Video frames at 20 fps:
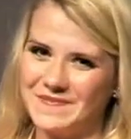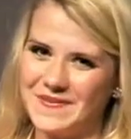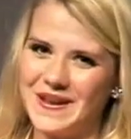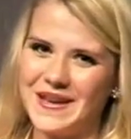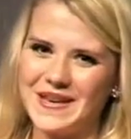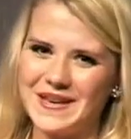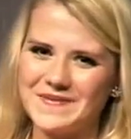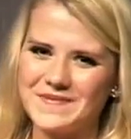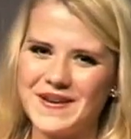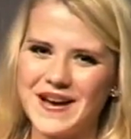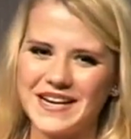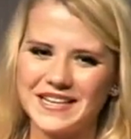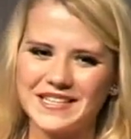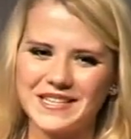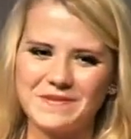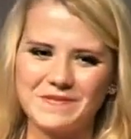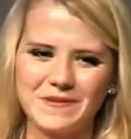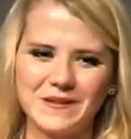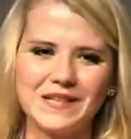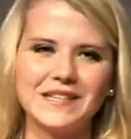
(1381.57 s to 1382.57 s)
make it back to
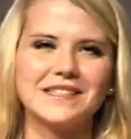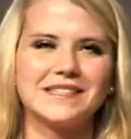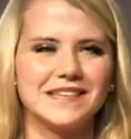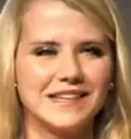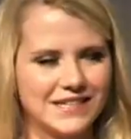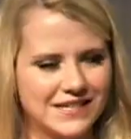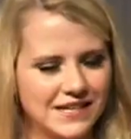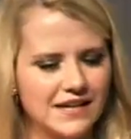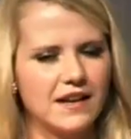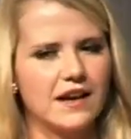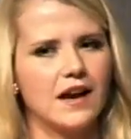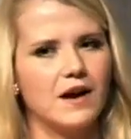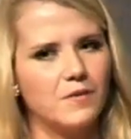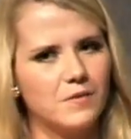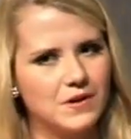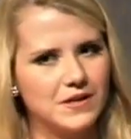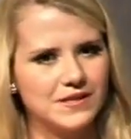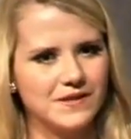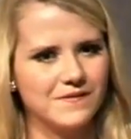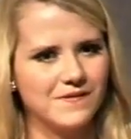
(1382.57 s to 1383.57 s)
the police station. I
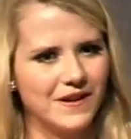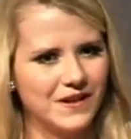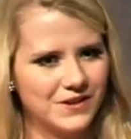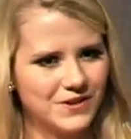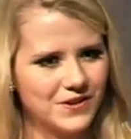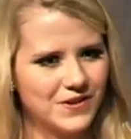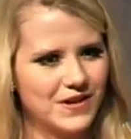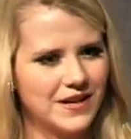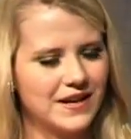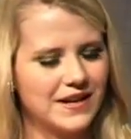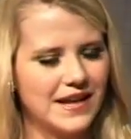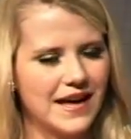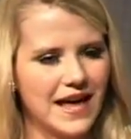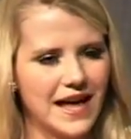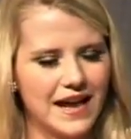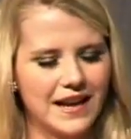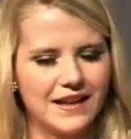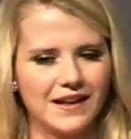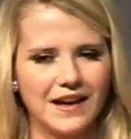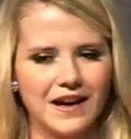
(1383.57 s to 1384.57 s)
was eventually
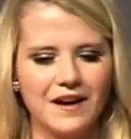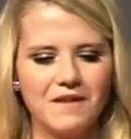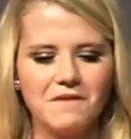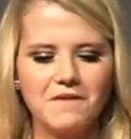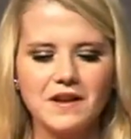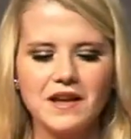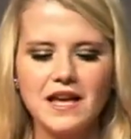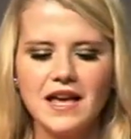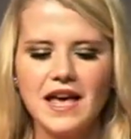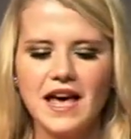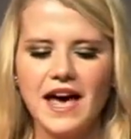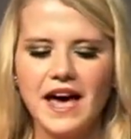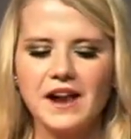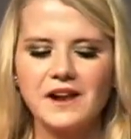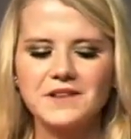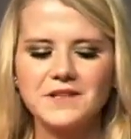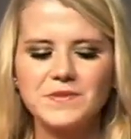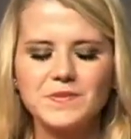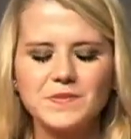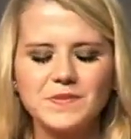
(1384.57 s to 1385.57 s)
unhandcuffed. And
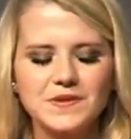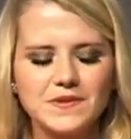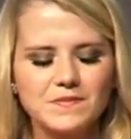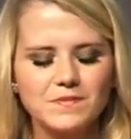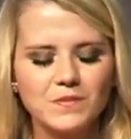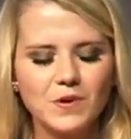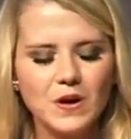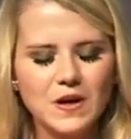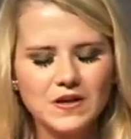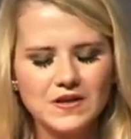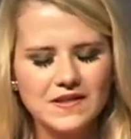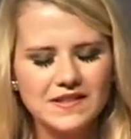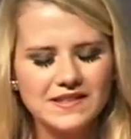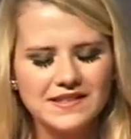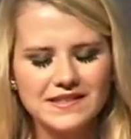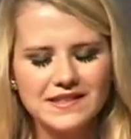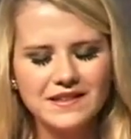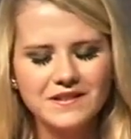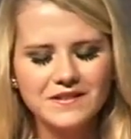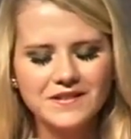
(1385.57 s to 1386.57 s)
I was brought to
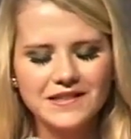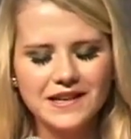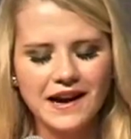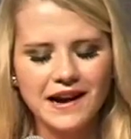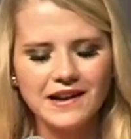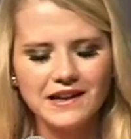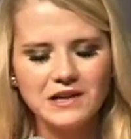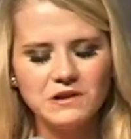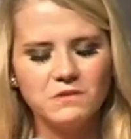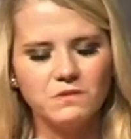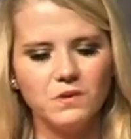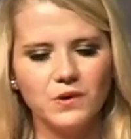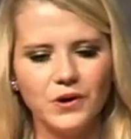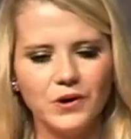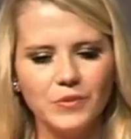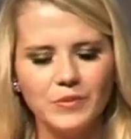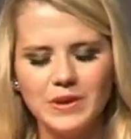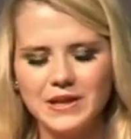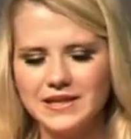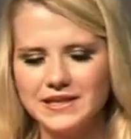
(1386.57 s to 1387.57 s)
this little tiny
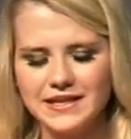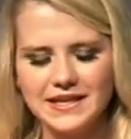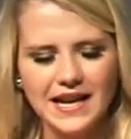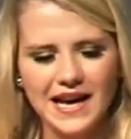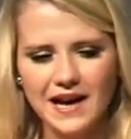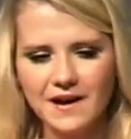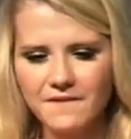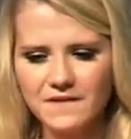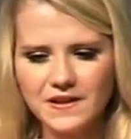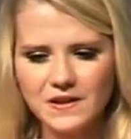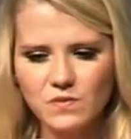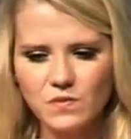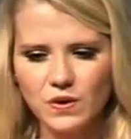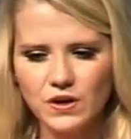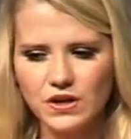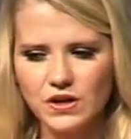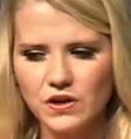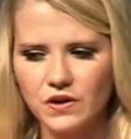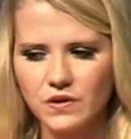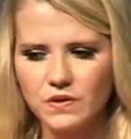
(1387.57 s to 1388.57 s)
room, and it didn't have any
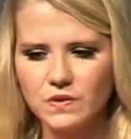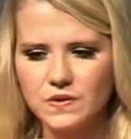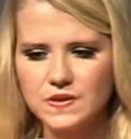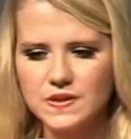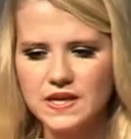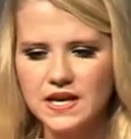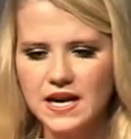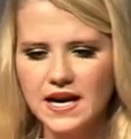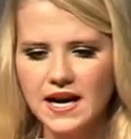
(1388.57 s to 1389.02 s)
windows.